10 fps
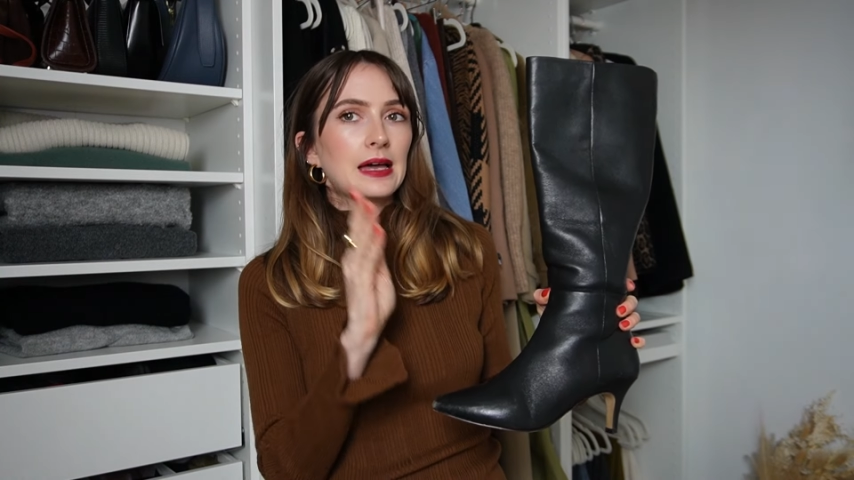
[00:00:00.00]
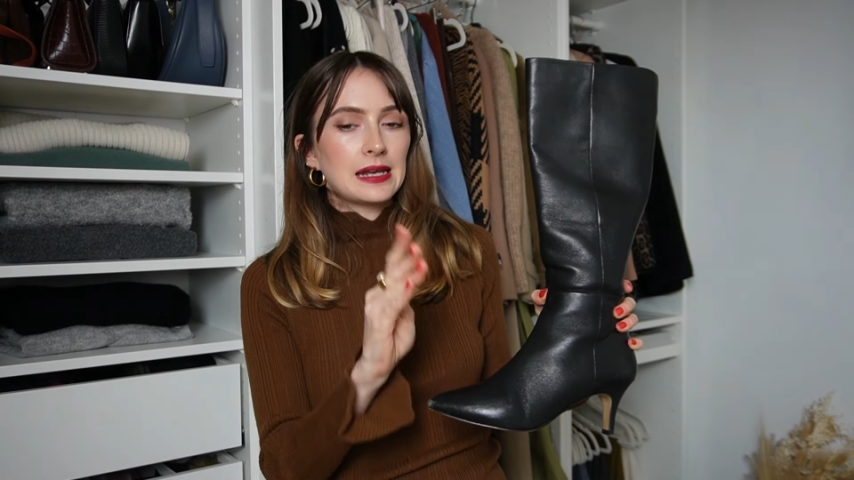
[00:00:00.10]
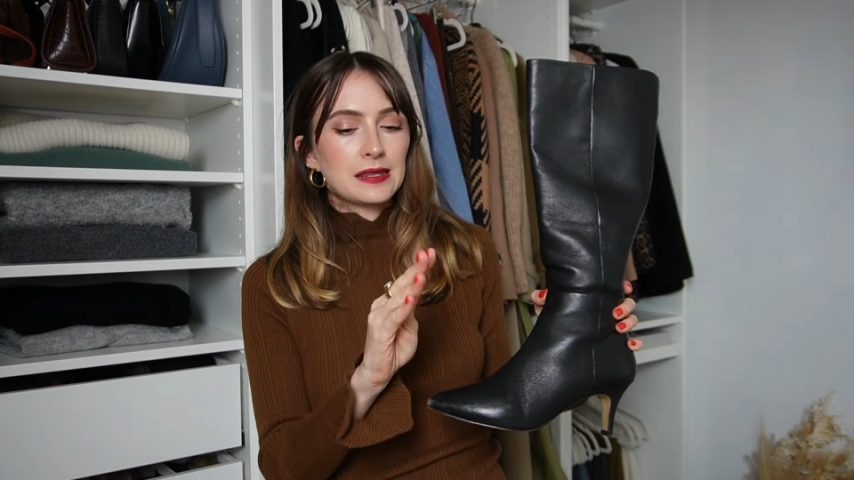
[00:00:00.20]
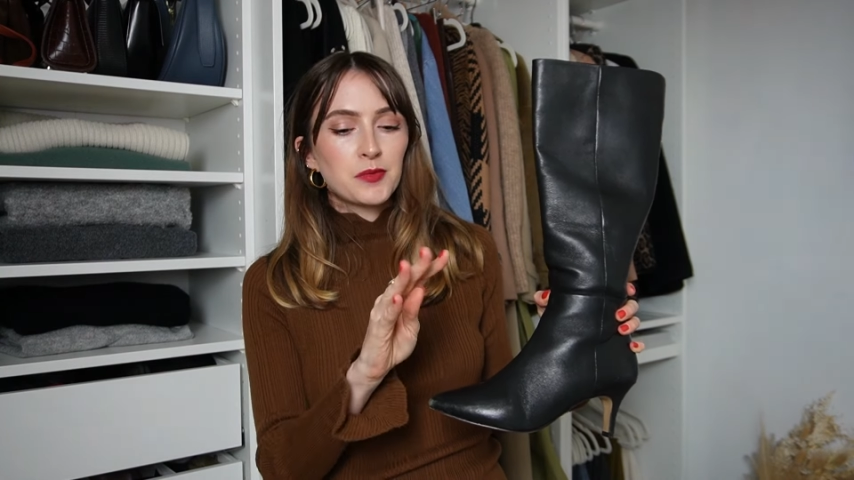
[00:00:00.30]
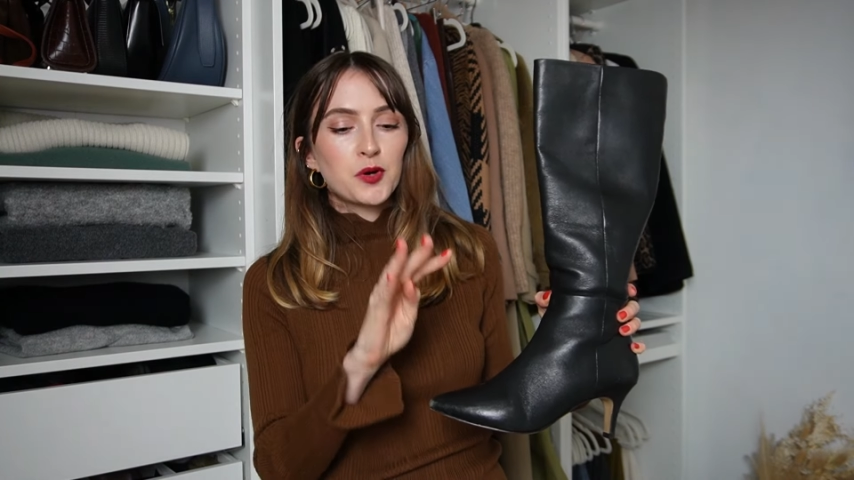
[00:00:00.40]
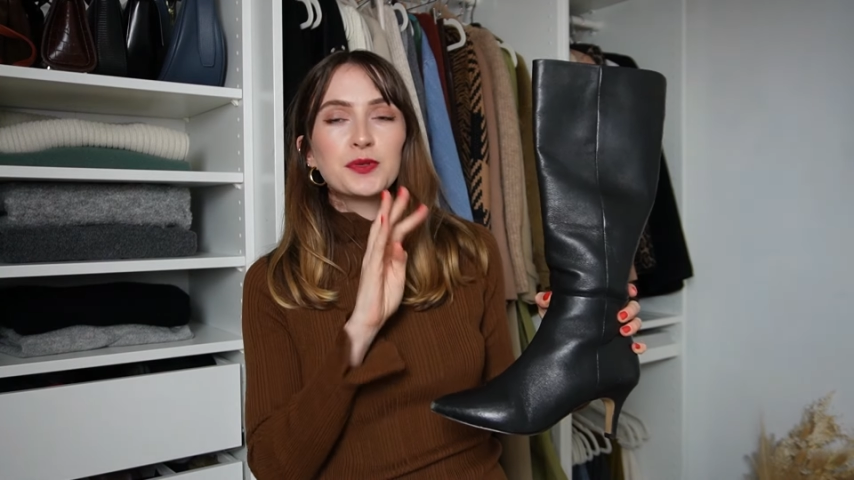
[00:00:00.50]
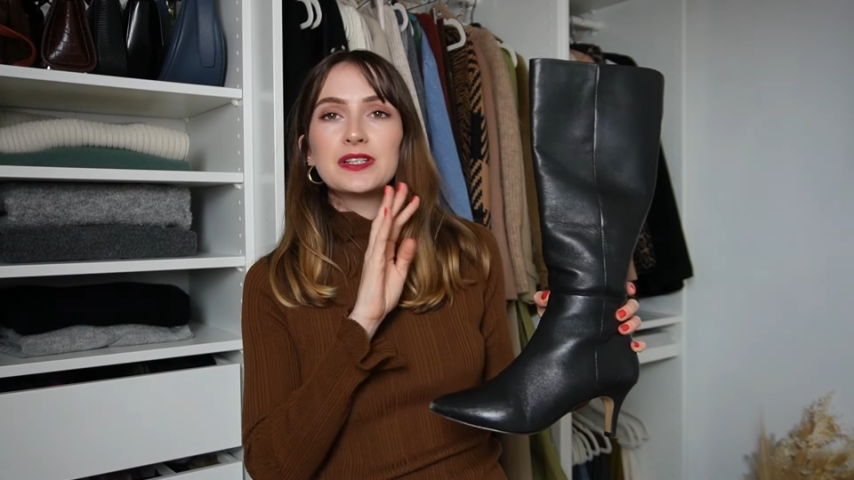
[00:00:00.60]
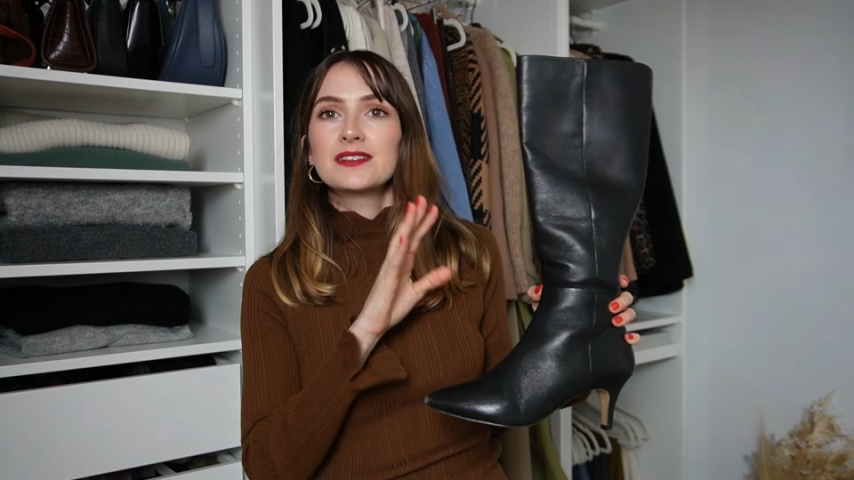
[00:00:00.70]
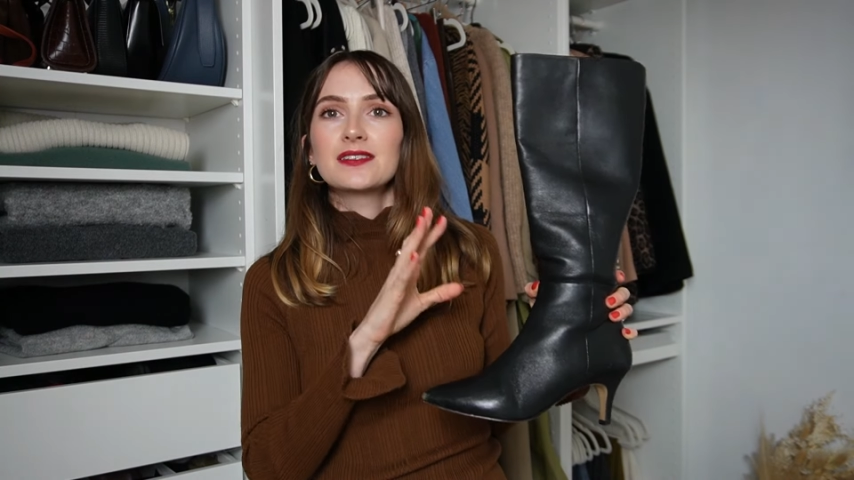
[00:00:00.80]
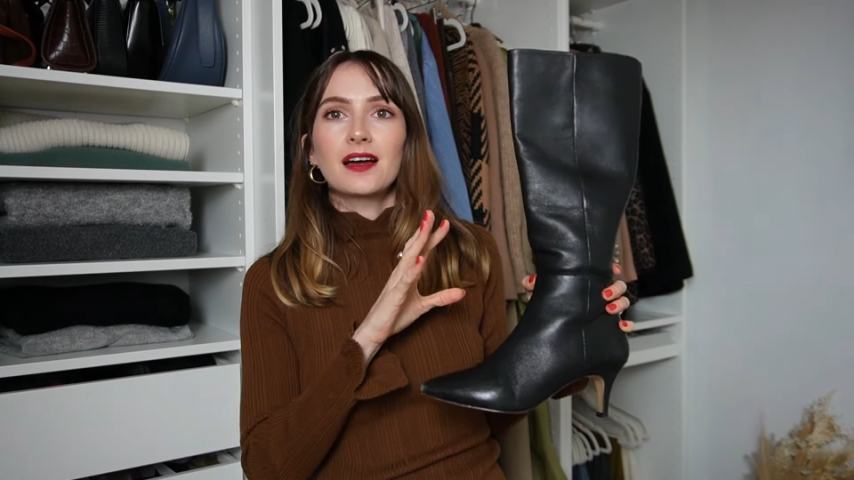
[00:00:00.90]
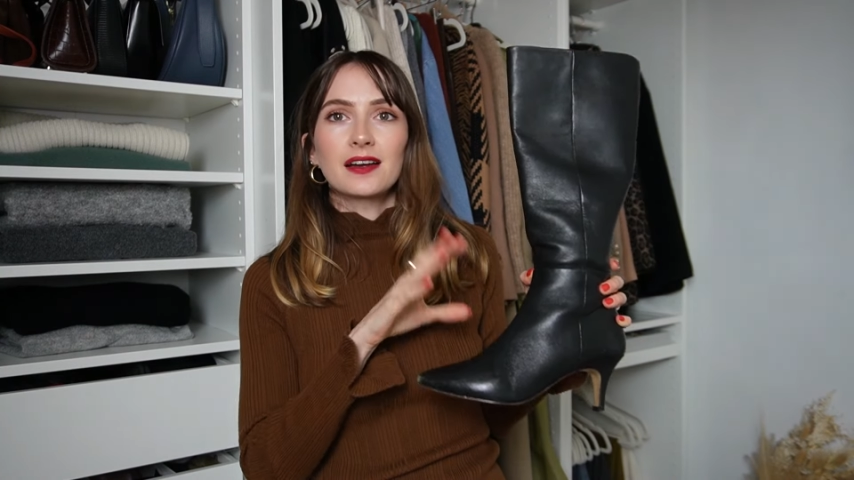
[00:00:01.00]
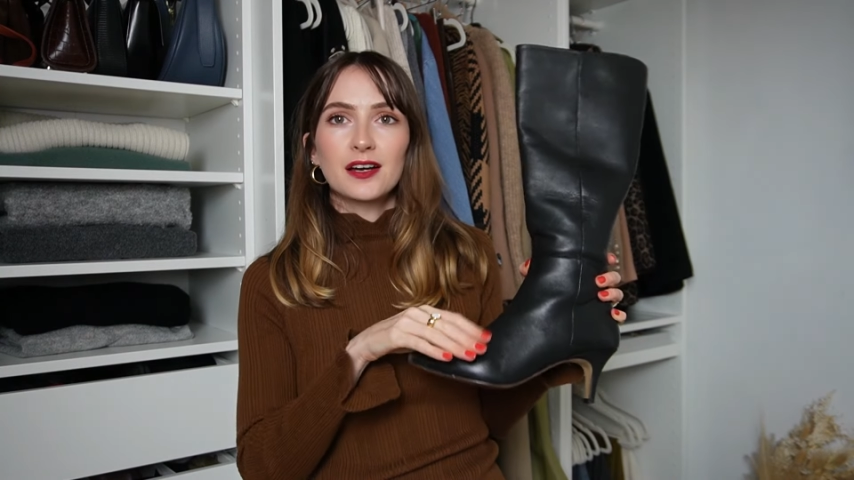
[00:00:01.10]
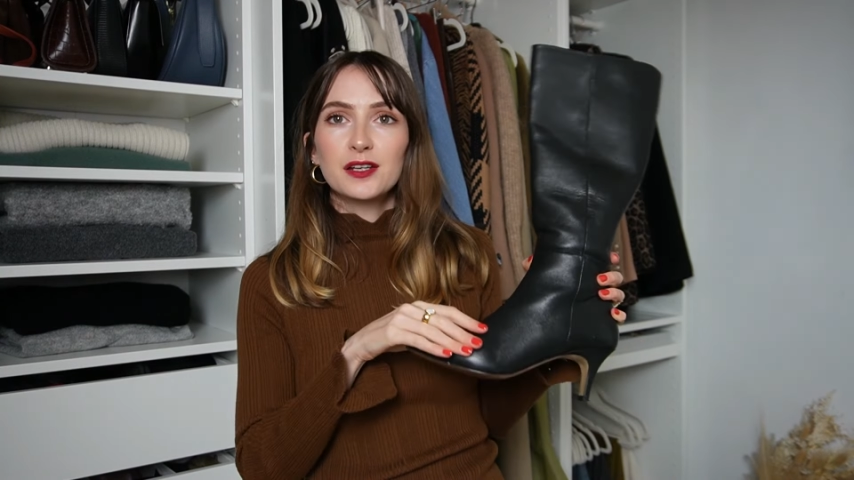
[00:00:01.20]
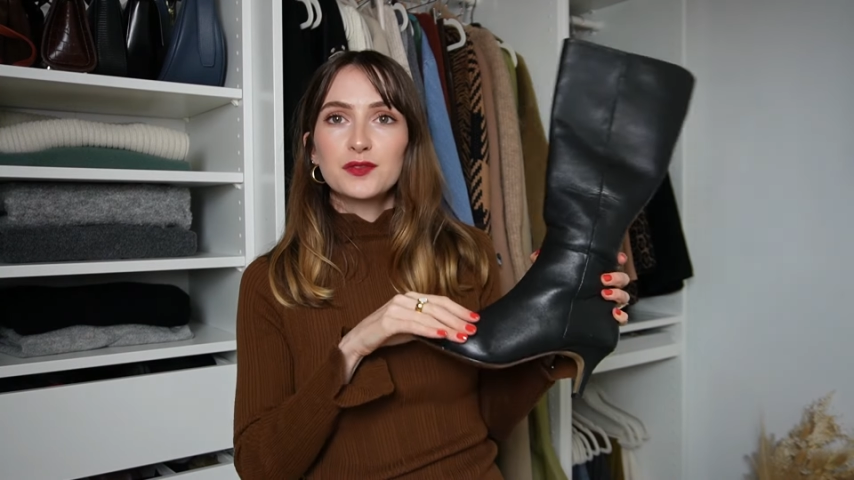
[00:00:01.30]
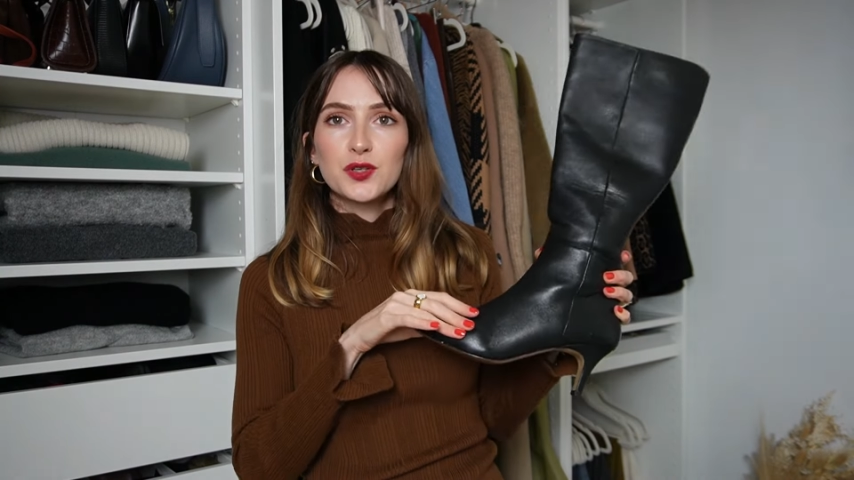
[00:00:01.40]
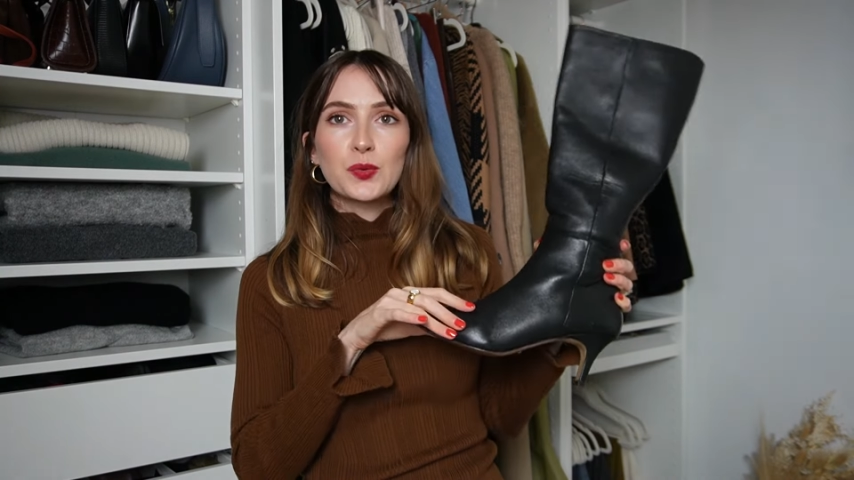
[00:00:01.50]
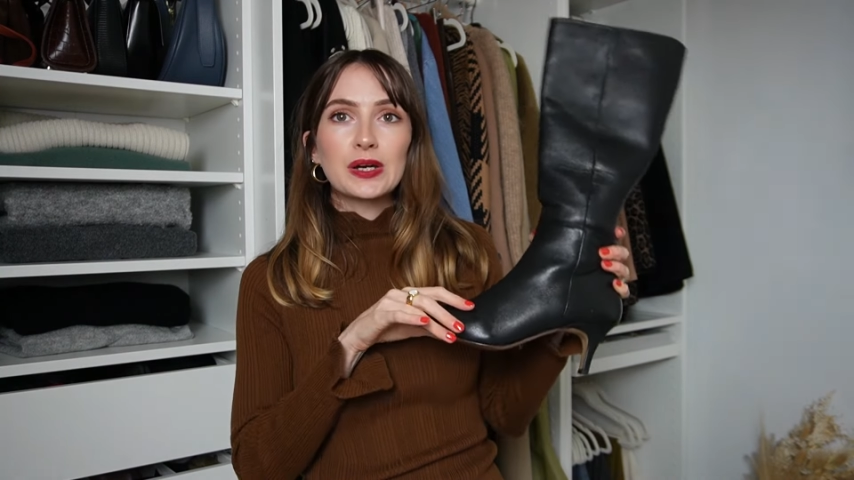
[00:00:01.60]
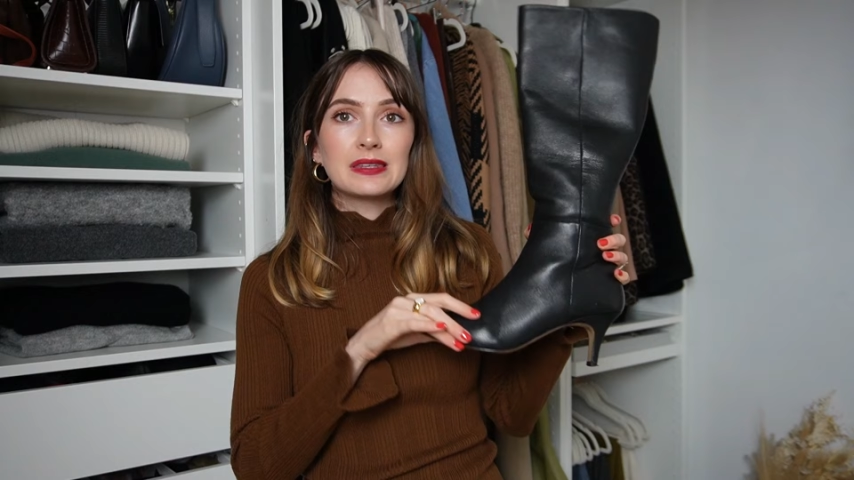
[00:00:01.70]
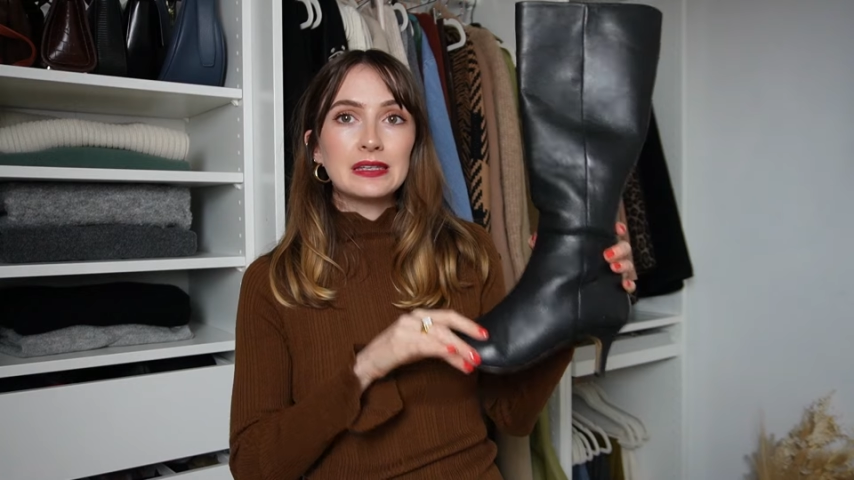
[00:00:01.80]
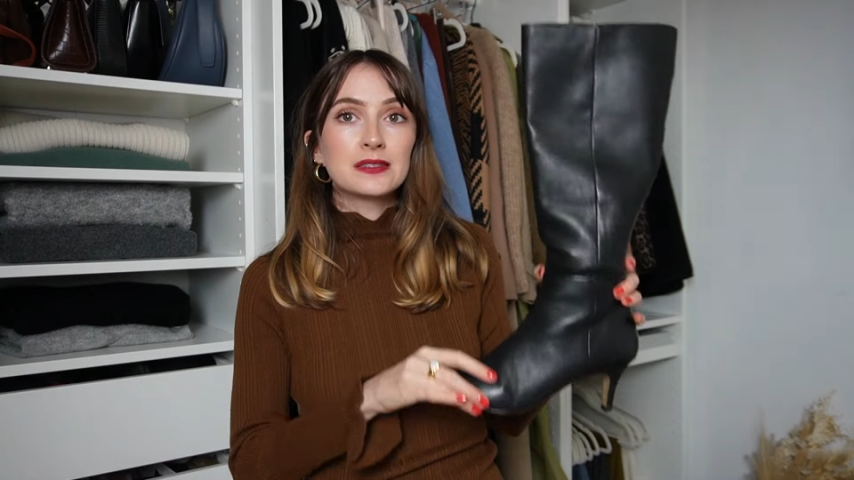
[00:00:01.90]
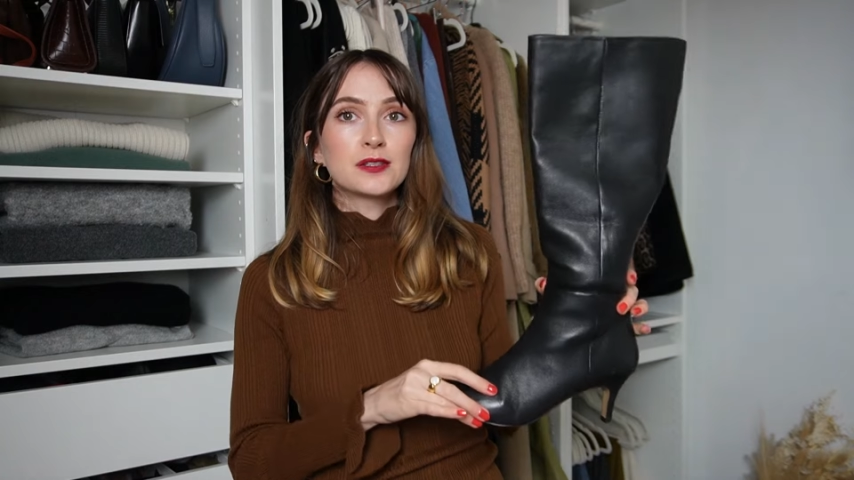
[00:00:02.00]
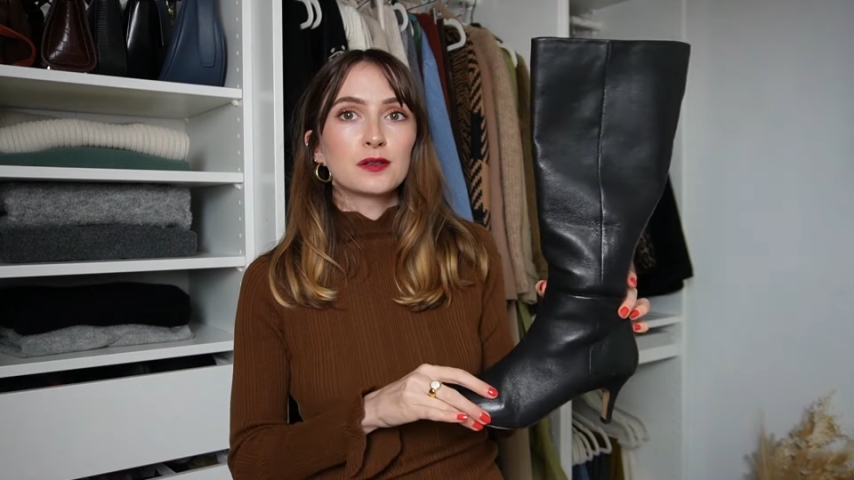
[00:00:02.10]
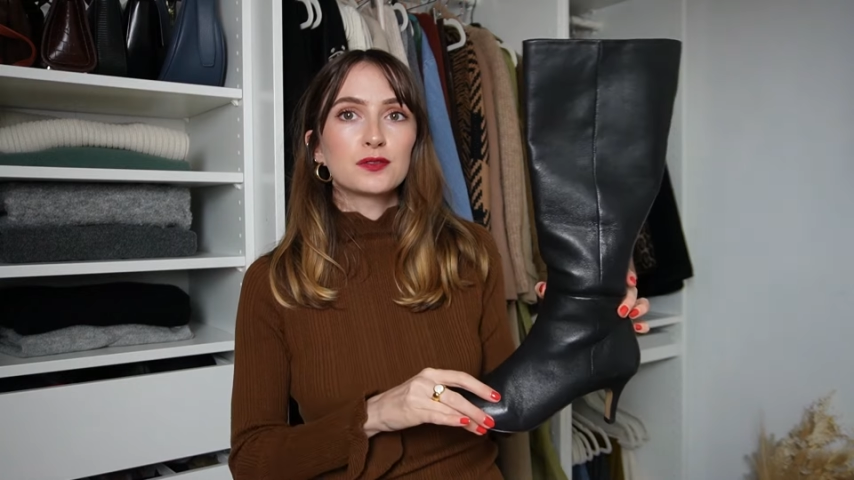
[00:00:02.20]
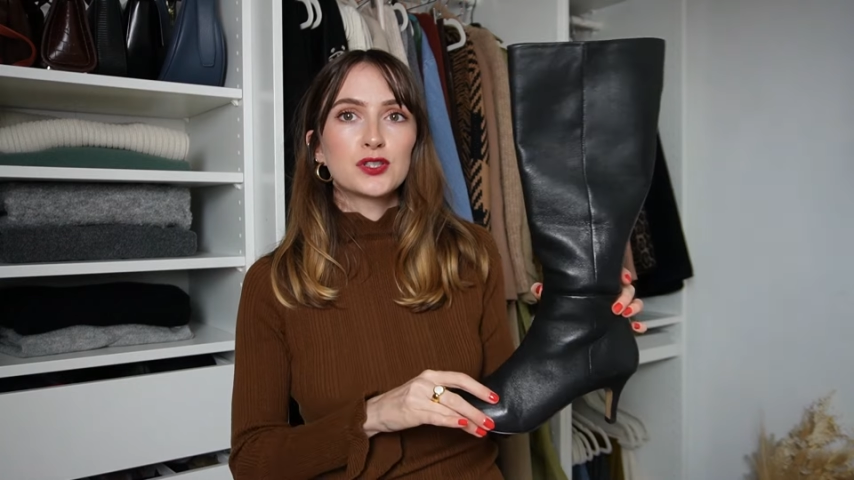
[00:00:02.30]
And at the moment, I kind of don't wear these enough